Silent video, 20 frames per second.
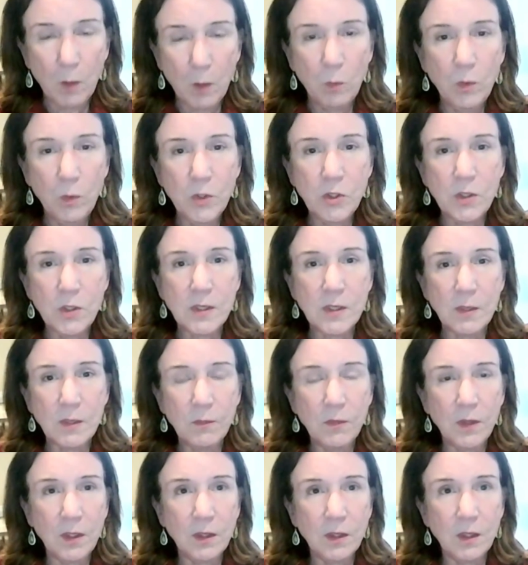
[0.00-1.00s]
which is
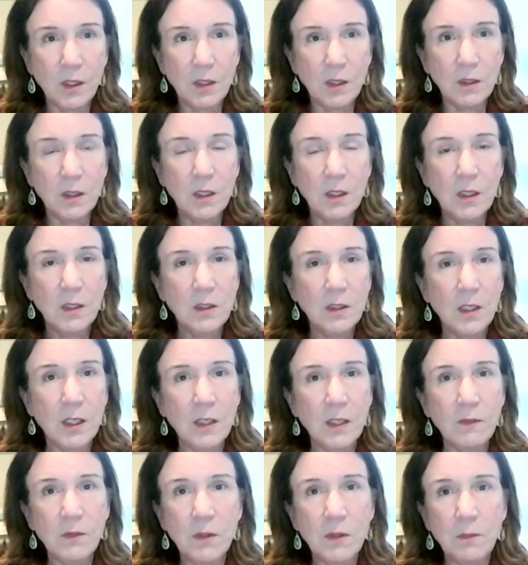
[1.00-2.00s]
something that
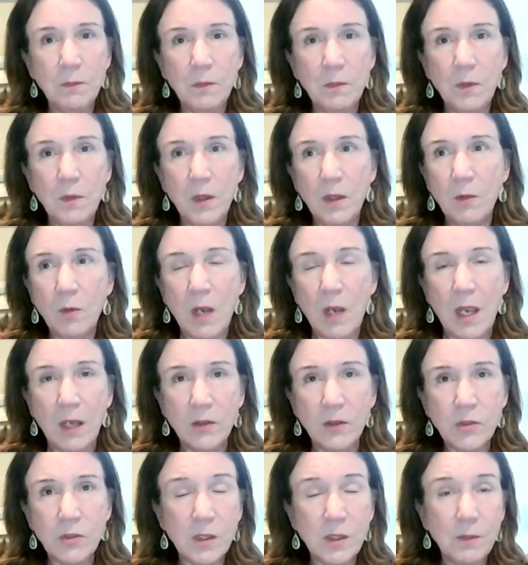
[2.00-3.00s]
not even the
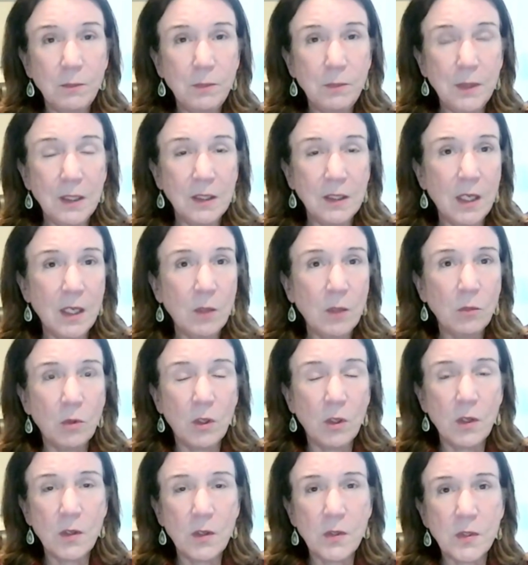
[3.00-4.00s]
actually the big
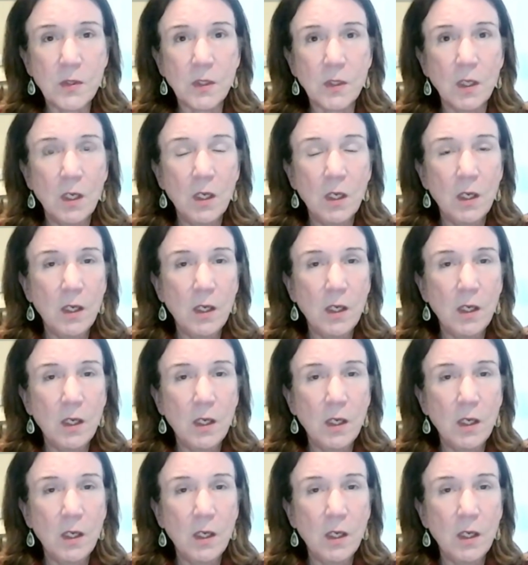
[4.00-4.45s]
networks,